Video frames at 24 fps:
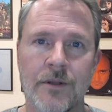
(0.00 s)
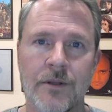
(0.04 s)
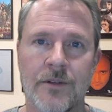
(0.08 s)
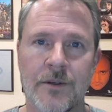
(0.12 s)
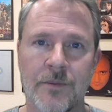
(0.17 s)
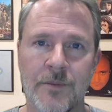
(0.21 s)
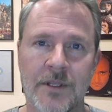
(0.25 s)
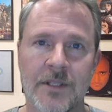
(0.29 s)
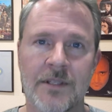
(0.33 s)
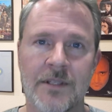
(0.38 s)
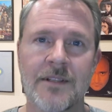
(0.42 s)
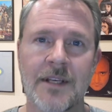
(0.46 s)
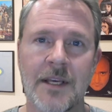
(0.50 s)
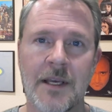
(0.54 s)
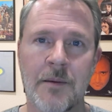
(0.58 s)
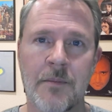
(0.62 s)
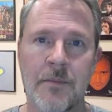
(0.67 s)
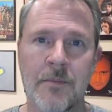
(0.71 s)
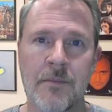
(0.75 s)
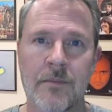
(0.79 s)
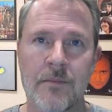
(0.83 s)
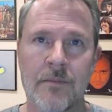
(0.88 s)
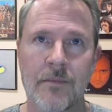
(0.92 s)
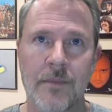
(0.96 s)
some of the
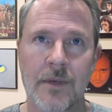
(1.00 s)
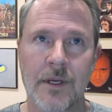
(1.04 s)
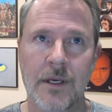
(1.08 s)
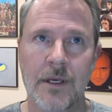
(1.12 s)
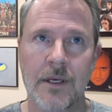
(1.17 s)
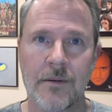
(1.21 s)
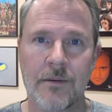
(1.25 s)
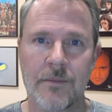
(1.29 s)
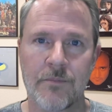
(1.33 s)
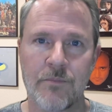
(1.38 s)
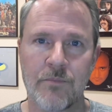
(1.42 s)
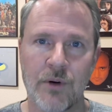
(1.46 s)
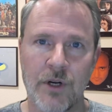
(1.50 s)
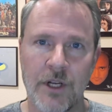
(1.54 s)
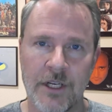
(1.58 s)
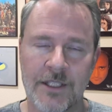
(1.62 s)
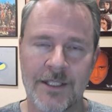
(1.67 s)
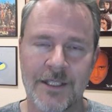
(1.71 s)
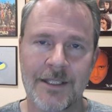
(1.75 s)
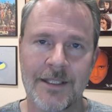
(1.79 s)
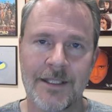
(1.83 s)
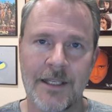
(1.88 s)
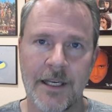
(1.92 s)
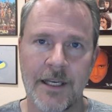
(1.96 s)
same
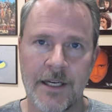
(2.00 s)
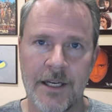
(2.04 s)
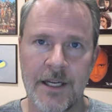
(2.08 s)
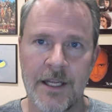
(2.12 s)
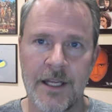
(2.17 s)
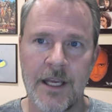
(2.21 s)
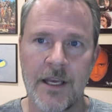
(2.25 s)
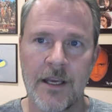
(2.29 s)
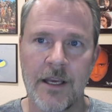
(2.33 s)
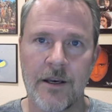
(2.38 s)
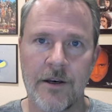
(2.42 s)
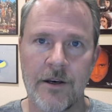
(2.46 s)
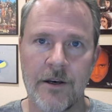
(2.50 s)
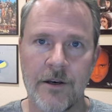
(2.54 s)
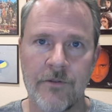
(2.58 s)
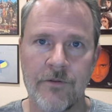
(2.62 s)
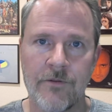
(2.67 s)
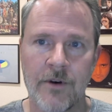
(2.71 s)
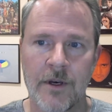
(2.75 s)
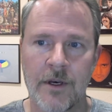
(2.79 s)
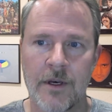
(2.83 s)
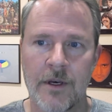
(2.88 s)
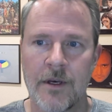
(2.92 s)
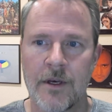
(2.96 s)
production technique of
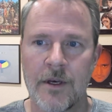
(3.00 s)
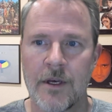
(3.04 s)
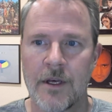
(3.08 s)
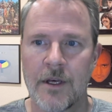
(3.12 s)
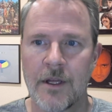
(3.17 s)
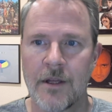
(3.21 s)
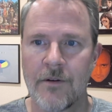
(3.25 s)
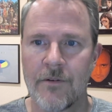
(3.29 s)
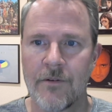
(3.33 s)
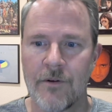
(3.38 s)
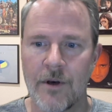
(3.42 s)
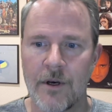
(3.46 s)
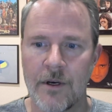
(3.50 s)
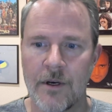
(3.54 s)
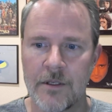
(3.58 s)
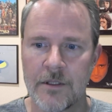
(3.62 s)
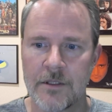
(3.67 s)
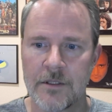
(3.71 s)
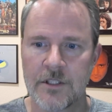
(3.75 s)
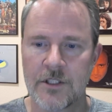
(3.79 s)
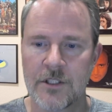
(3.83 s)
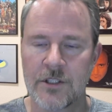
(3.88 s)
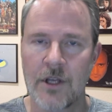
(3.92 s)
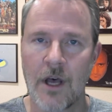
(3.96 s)

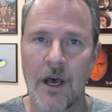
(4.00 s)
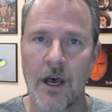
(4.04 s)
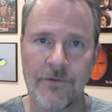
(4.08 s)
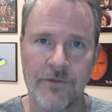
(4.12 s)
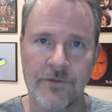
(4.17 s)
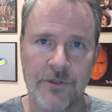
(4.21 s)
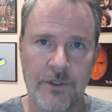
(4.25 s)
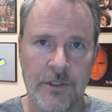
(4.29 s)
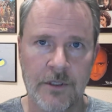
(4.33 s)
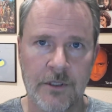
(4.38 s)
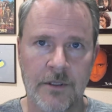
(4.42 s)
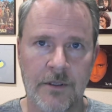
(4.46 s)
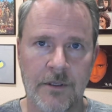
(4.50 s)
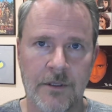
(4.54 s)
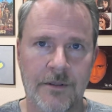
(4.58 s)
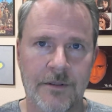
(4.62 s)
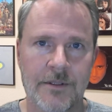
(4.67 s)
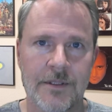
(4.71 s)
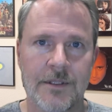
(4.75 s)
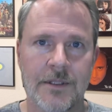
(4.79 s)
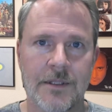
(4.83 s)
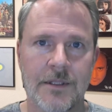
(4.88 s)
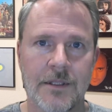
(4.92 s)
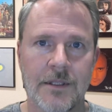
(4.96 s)
softer
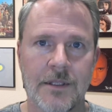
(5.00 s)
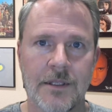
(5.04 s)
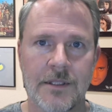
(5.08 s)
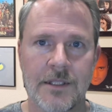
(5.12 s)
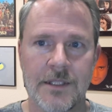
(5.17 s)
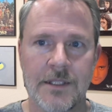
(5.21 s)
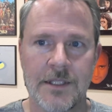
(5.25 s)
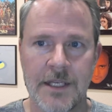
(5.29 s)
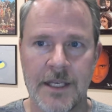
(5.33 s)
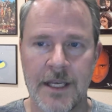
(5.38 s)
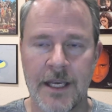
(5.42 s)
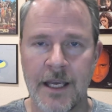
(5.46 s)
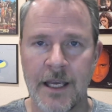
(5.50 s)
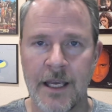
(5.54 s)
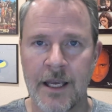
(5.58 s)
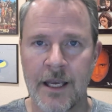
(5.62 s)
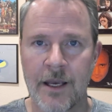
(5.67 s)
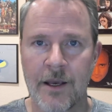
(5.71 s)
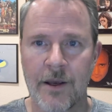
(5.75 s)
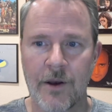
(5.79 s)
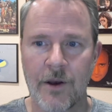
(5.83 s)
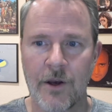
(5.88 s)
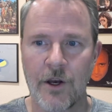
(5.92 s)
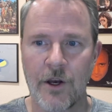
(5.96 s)

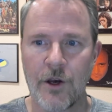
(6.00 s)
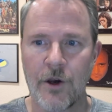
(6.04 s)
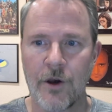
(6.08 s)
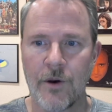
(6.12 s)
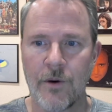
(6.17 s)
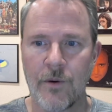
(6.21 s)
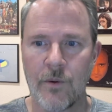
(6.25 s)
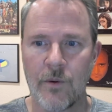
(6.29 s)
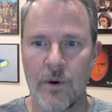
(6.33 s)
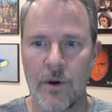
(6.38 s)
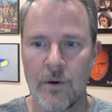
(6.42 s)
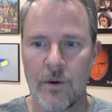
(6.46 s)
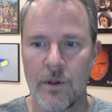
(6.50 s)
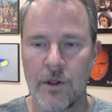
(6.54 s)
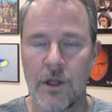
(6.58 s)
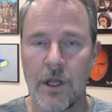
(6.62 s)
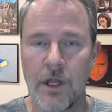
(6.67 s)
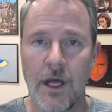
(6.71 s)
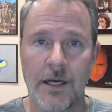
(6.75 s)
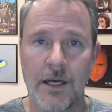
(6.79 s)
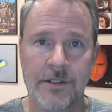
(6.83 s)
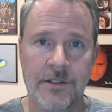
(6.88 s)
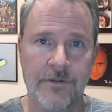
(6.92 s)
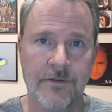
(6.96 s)
singing,
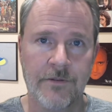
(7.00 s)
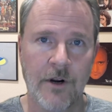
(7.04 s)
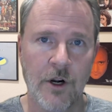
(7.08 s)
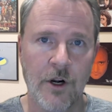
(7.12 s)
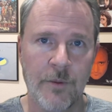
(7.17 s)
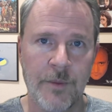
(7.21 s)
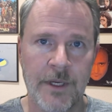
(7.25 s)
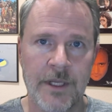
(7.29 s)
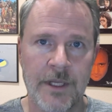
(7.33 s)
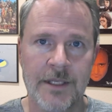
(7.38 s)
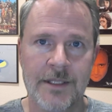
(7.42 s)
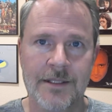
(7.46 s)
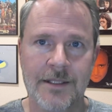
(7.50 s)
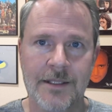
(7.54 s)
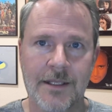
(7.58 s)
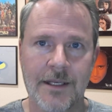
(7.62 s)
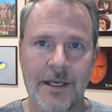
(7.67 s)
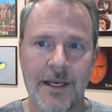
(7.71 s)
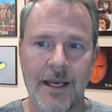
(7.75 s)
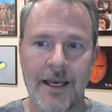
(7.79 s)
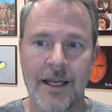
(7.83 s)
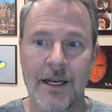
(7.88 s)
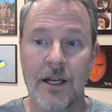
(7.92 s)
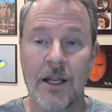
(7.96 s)
lots of harmonies
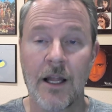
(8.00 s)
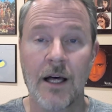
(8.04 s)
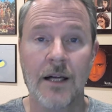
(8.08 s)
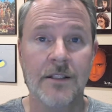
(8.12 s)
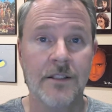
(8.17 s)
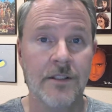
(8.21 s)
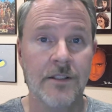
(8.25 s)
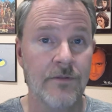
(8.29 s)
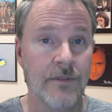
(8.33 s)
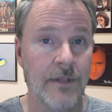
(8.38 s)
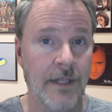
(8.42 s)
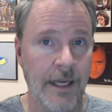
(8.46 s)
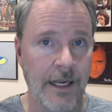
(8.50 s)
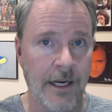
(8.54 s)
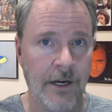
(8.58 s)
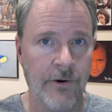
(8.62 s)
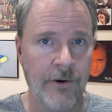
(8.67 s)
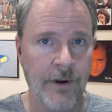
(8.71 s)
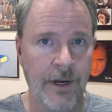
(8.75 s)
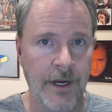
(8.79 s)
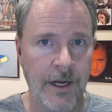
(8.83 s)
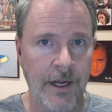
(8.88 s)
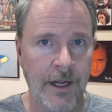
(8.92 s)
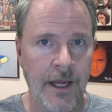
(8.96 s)
and lots of
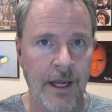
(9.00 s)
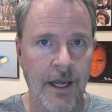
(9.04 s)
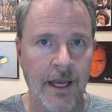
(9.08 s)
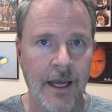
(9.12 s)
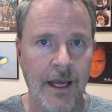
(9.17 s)
layering